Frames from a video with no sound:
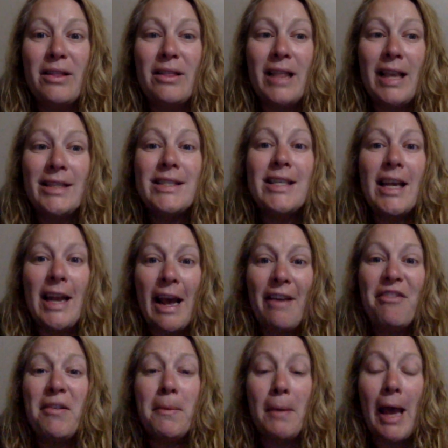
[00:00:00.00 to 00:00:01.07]
things can
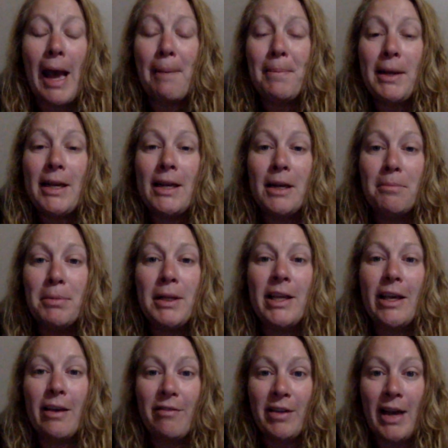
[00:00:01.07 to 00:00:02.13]
happen in a
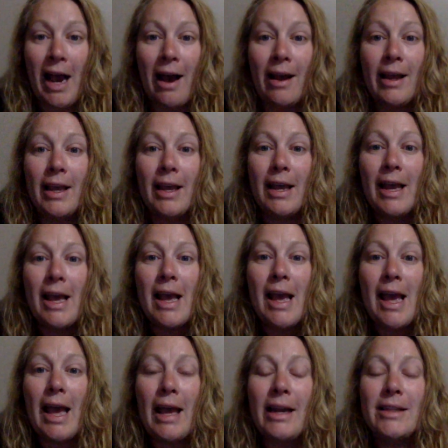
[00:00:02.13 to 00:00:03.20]
blink of an eye.
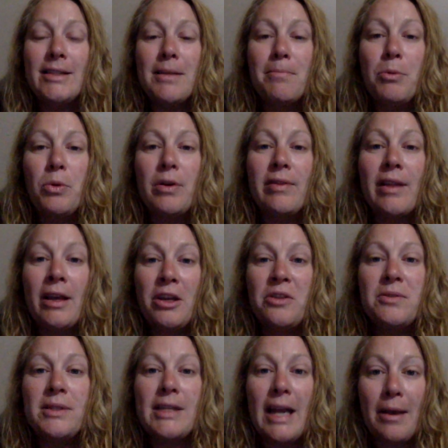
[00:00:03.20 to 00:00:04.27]
And it's important that you
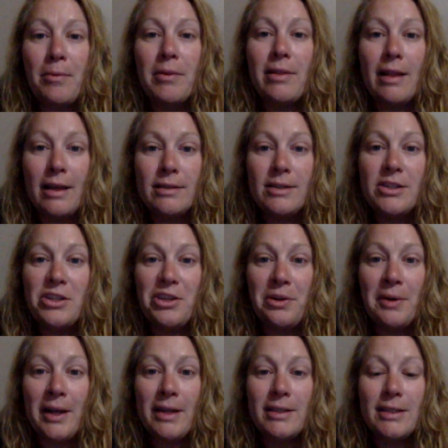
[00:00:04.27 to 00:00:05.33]
stay with that
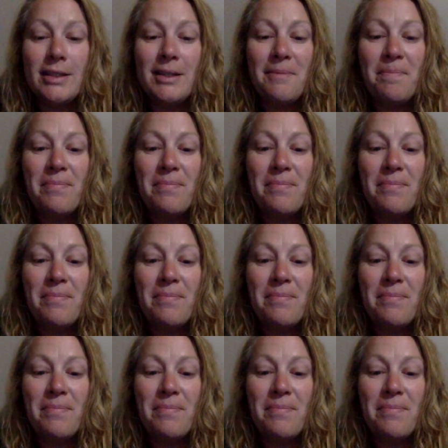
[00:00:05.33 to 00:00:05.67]
student.